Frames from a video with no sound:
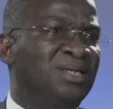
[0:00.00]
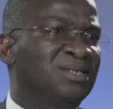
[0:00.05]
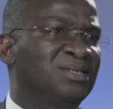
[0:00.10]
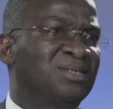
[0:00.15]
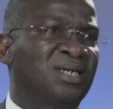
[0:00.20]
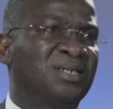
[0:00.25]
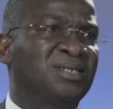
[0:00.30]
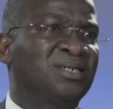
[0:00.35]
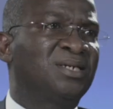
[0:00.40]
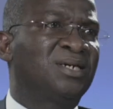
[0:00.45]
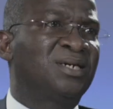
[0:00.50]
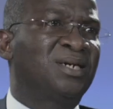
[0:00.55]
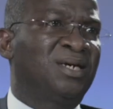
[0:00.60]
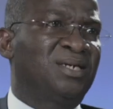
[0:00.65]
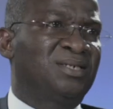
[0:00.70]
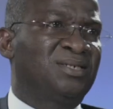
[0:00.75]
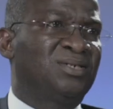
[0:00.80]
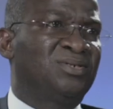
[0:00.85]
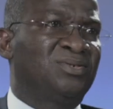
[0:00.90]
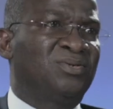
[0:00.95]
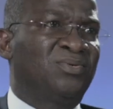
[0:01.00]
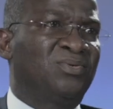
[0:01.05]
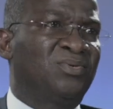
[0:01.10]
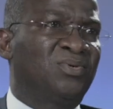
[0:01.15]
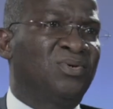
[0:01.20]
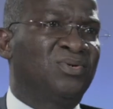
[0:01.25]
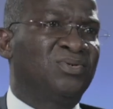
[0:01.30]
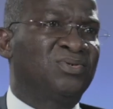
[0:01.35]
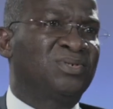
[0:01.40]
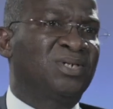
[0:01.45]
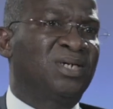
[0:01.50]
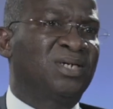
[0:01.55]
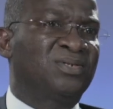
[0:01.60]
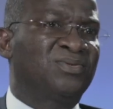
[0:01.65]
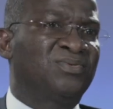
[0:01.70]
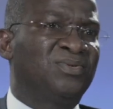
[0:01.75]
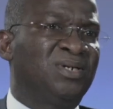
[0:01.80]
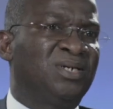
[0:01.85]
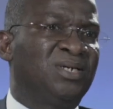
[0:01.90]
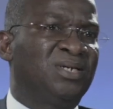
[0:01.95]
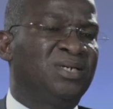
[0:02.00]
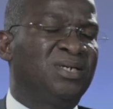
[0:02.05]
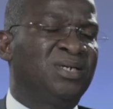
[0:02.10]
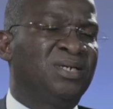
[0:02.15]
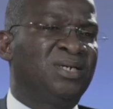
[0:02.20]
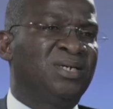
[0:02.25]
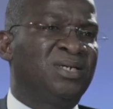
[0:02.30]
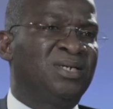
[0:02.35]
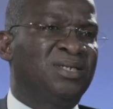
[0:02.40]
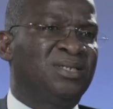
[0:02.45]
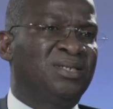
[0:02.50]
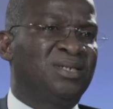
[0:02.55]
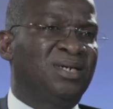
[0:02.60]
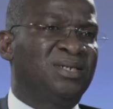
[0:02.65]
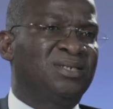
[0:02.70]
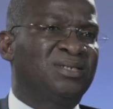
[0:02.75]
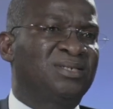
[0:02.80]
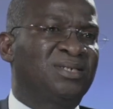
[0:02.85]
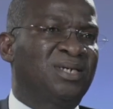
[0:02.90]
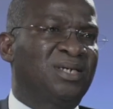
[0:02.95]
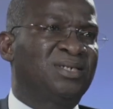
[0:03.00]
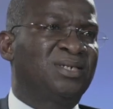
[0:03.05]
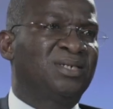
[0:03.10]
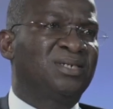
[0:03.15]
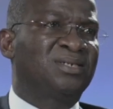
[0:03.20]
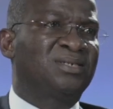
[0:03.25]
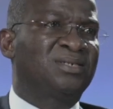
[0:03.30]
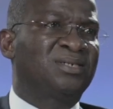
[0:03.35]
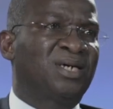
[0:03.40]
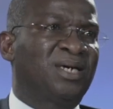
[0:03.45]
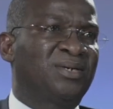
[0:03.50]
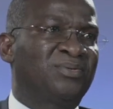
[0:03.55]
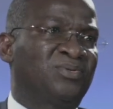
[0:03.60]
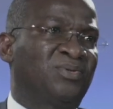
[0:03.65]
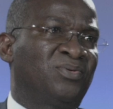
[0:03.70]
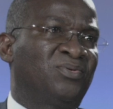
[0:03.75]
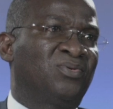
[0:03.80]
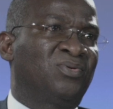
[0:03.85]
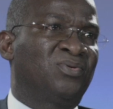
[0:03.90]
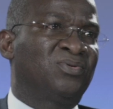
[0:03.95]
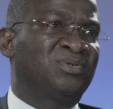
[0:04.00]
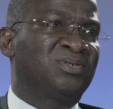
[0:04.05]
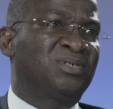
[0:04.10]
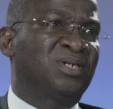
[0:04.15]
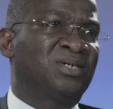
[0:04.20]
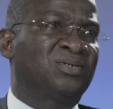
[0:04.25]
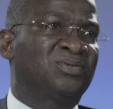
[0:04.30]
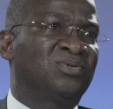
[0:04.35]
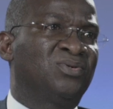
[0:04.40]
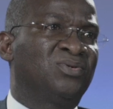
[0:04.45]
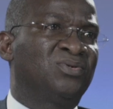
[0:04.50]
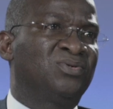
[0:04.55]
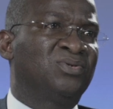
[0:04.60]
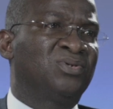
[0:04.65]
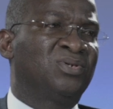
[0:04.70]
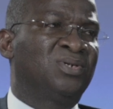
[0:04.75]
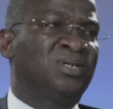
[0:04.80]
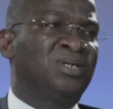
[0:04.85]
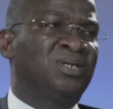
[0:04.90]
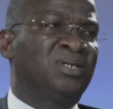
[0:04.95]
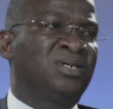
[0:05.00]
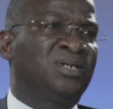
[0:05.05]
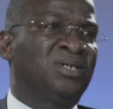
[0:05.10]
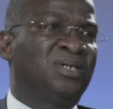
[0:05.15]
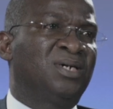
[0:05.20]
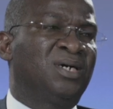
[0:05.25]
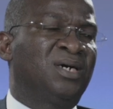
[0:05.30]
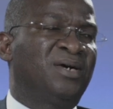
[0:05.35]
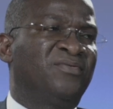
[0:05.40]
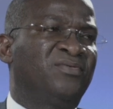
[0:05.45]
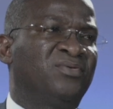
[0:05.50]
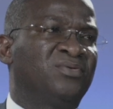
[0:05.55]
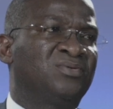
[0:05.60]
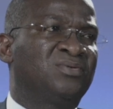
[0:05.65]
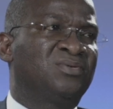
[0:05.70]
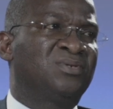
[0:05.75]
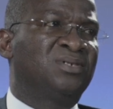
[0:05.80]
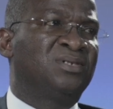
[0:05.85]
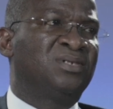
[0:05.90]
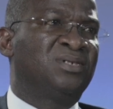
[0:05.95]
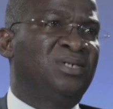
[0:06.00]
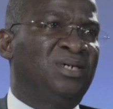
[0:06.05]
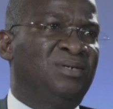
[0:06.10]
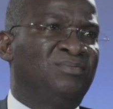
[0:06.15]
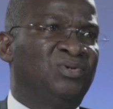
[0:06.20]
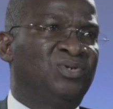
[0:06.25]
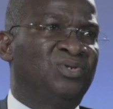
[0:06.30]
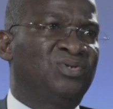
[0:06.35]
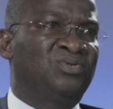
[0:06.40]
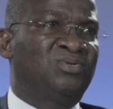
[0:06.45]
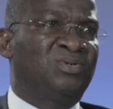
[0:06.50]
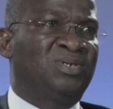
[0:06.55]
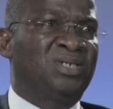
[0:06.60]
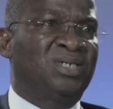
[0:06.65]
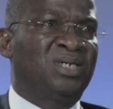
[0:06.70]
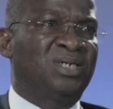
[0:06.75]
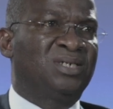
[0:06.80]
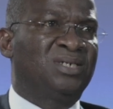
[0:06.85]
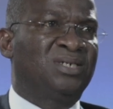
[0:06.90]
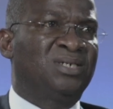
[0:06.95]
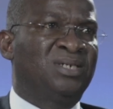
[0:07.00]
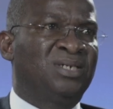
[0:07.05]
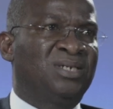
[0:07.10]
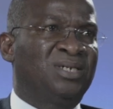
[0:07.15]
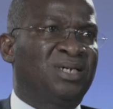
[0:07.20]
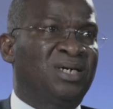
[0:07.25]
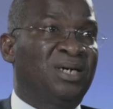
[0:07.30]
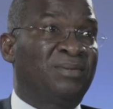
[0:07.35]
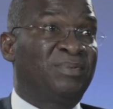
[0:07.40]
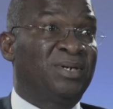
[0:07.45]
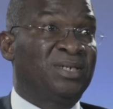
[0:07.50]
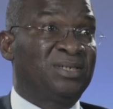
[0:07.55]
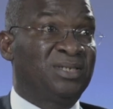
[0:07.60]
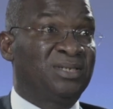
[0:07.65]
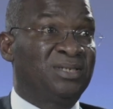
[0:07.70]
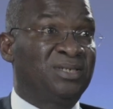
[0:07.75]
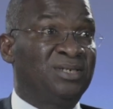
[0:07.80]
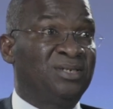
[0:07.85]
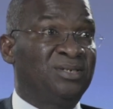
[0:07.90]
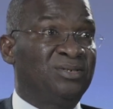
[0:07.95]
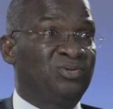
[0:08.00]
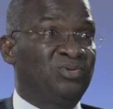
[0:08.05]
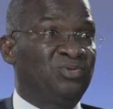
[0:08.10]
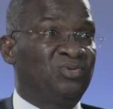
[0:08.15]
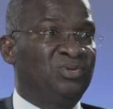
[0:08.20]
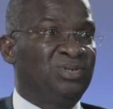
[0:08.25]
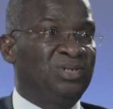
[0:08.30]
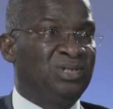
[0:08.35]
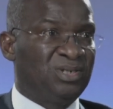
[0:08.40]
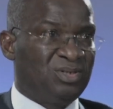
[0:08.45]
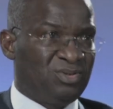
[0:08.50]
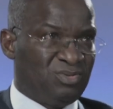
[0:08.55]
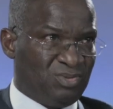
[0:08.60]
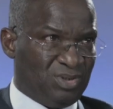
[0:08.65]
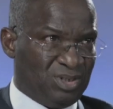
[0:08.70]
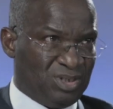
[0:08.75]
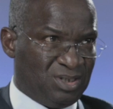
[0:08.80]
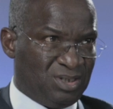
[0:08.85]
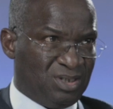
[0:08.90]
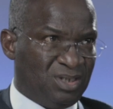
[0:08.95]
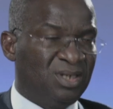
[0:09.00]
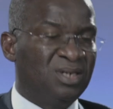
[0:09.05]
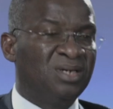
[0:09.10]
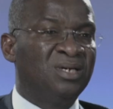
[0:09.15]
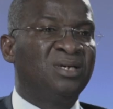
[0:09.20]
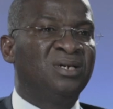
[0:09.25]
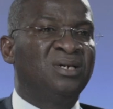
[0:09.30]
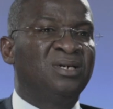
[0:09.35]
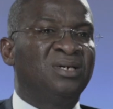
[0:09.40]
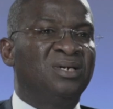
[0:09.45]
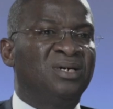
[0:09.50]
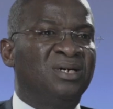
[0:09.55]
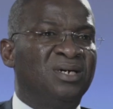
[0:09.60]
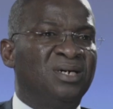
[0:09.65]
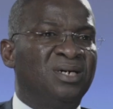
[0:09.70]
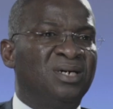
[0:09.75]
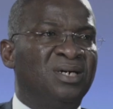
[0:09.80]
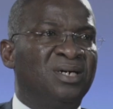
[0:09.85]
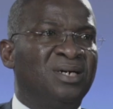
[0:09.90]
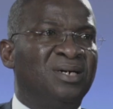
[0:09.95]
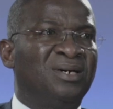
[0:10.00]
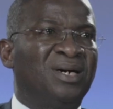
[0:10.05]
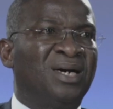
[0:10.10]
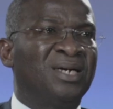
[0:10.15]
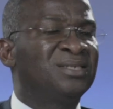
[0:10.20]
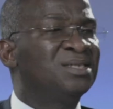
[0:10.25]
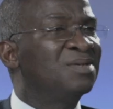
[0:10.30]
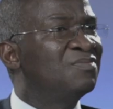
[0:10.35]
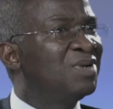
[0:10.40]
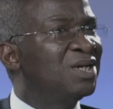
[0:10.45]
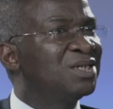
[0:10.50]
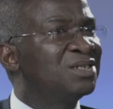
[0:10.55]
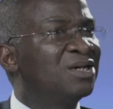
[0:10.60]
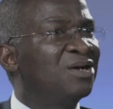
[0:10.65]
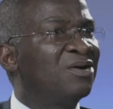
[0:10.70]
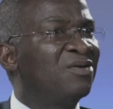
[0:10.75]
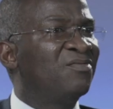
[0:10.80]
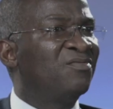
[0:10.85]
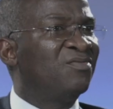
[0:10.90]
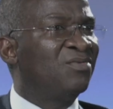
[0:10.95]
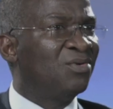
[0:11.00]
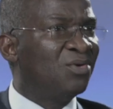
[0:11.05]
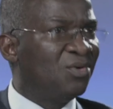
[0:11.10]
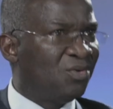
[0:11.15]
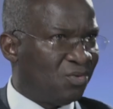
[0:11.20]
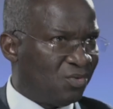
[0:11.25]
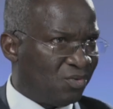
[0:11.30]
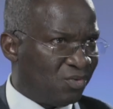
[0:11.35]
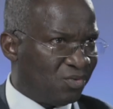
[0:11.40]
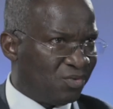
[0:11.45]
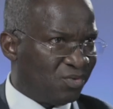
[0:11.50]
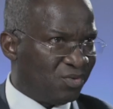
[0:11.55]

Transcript: are certain classes of contracts really that certain types of contractors haven't demonstrated the capacity to deal with. As a matter of law,